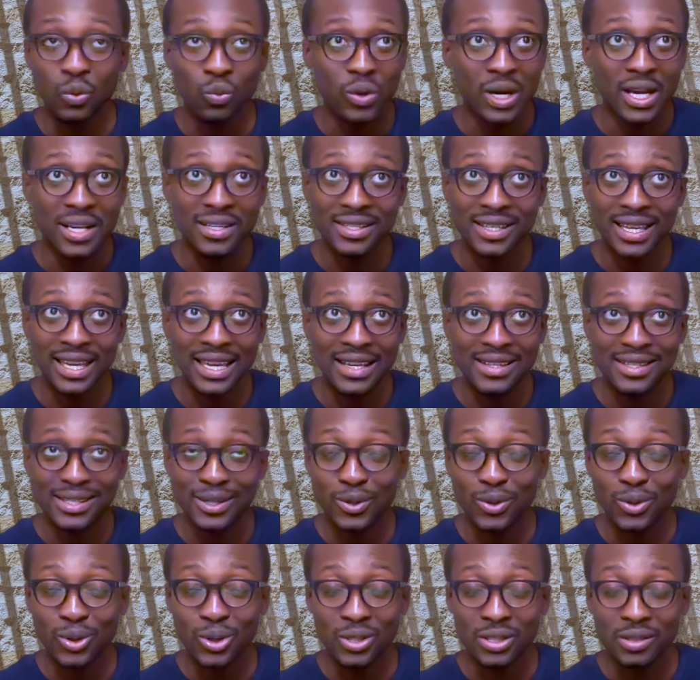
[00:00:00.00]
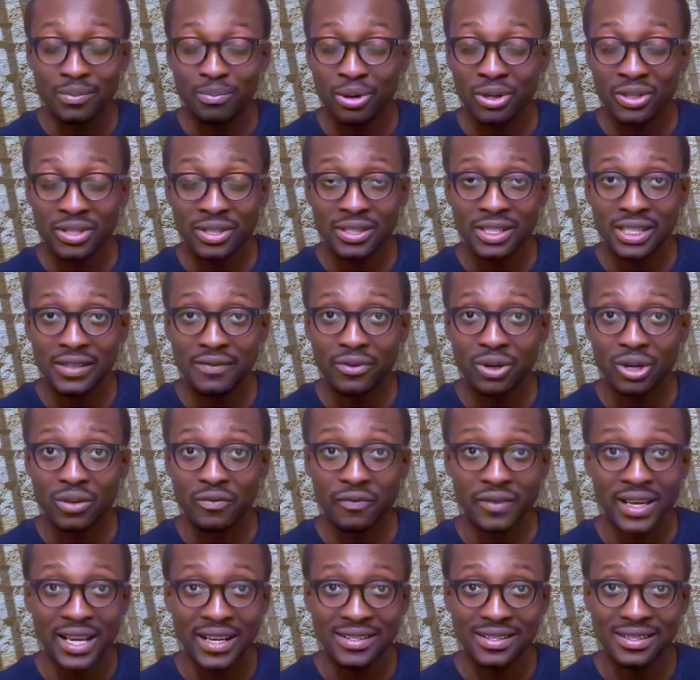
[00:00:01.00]
Worst case equals positive
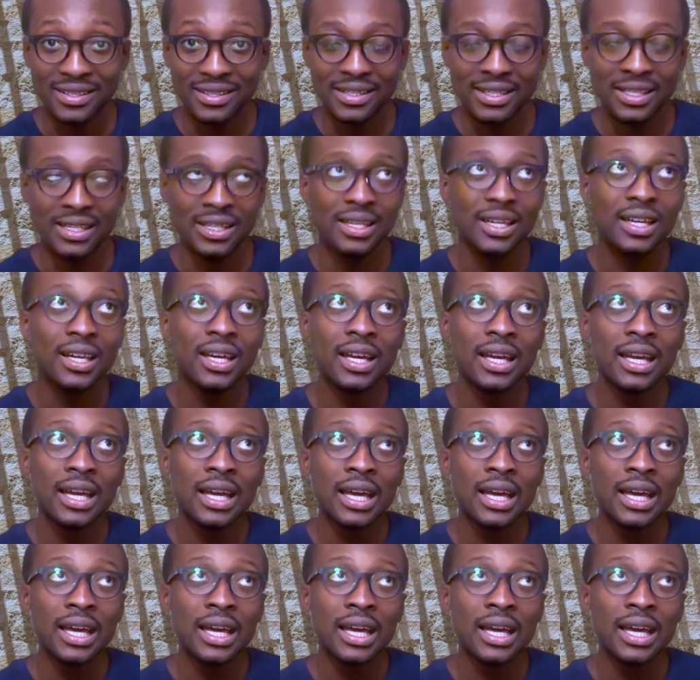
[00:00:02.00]
convexity.